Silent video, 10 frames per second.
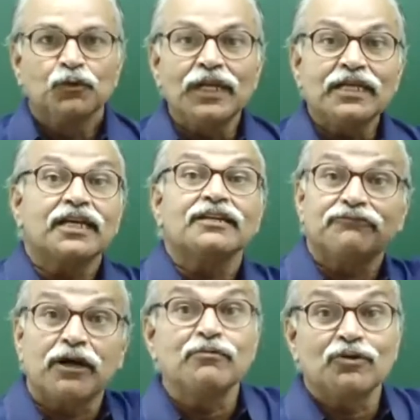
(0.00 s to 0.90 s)
will
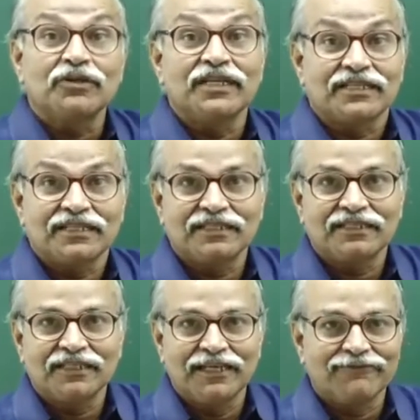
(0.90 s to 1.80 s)
confirm to
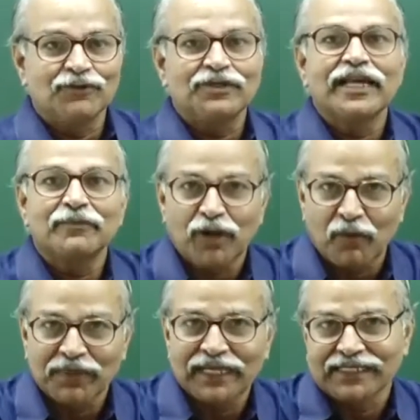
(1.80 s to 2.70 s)
this if you take
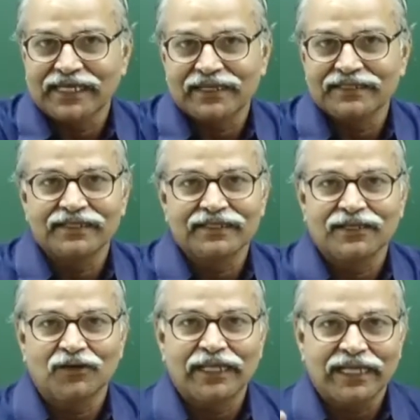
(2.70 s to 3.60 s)
proper x axis
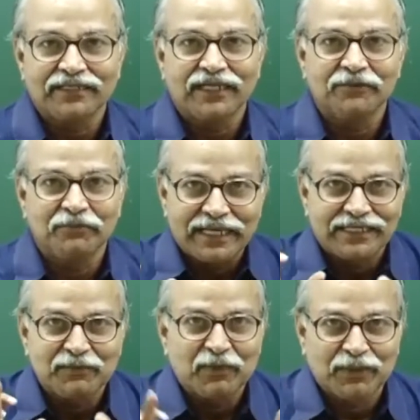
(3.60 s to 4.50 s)
and all that and
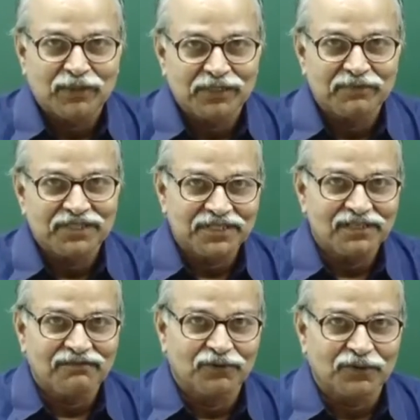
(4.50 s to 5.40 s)
make some
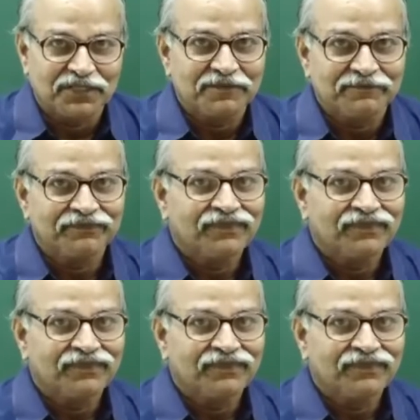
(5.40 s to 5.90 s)
approximations, of course.